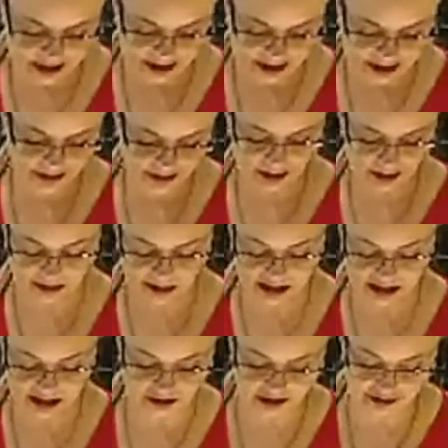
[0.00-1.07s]
that.
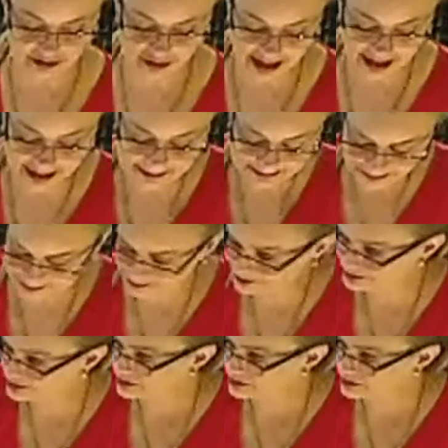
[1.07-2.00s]
That would be terrific.